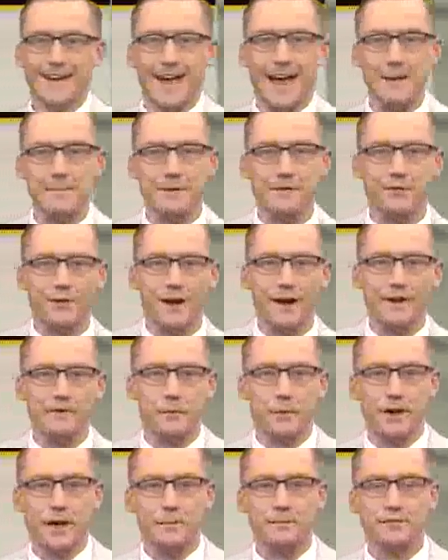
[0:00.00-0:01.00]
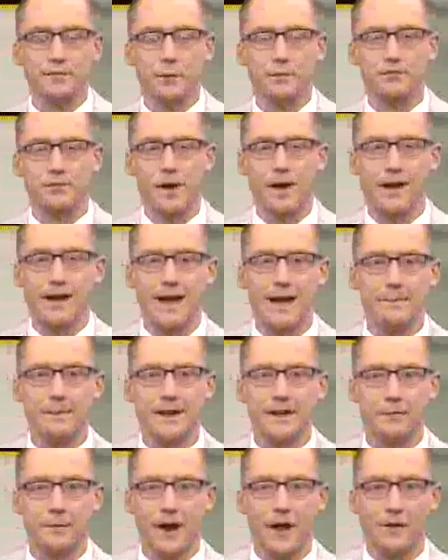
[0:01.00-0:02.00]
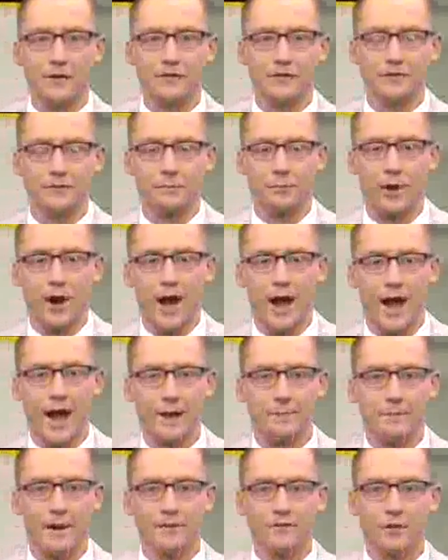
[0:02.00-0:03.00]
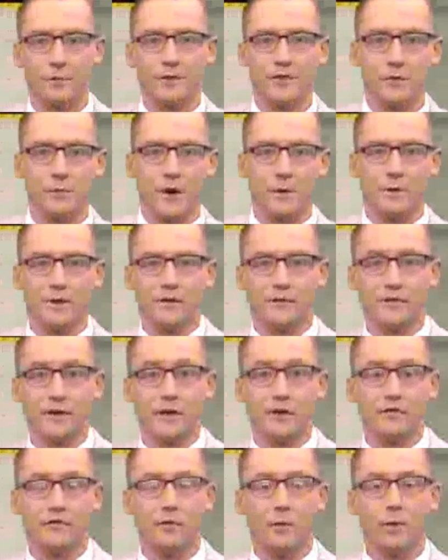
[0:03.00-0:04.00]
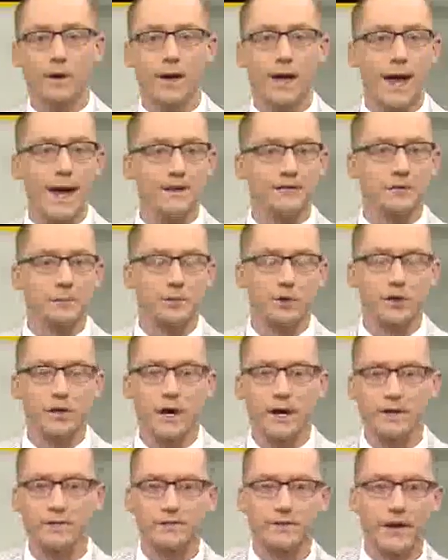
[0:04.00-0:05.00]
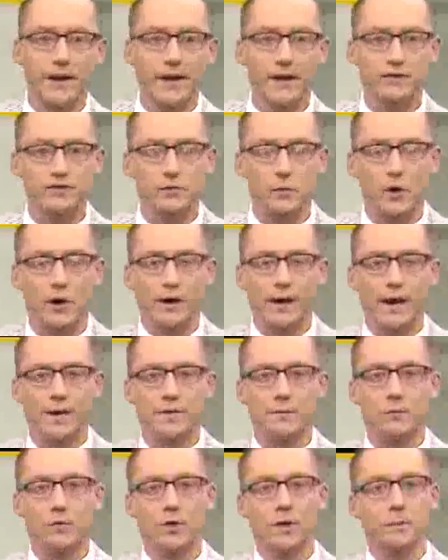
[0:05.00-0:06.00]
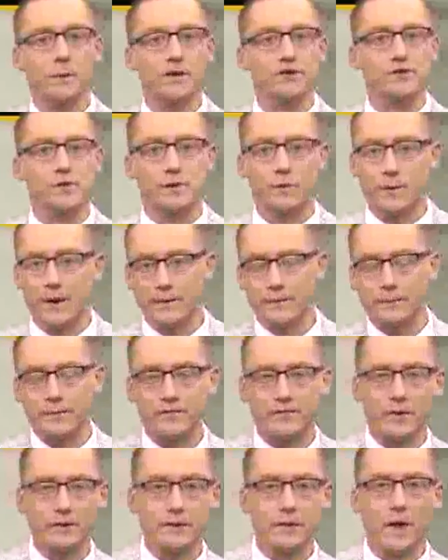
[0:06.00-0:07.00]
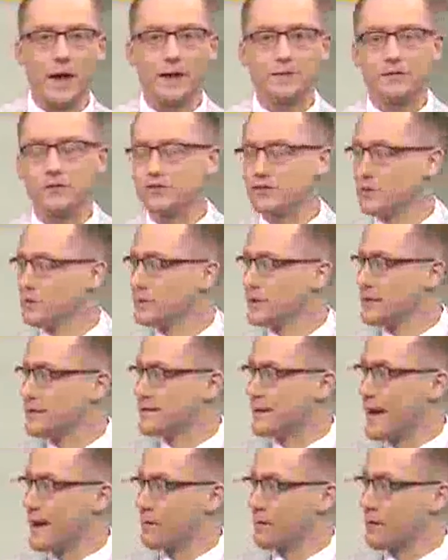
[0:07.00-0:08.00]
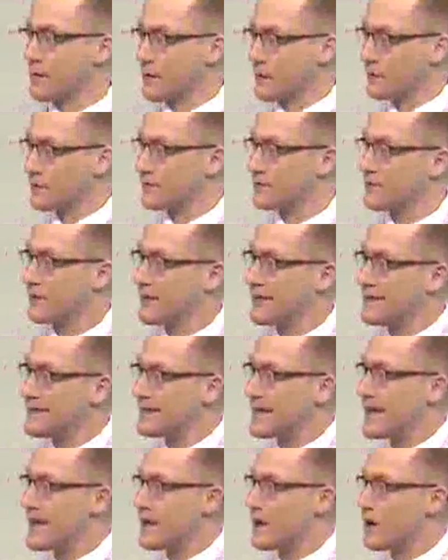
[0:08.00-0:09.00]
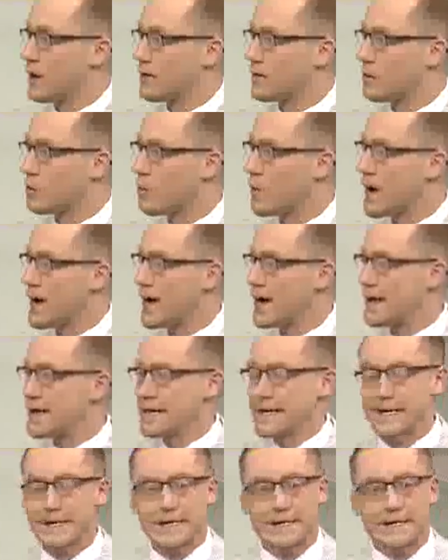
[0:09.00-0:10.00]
Happy Friday, everybody. I'm Storm Track 8 meteorologist Brad. I'll start with your web weather video forecast. A pretty nice day as you walk out the morning. Make sure to grab the sunglasses. You'll need that with another sunny day on the way.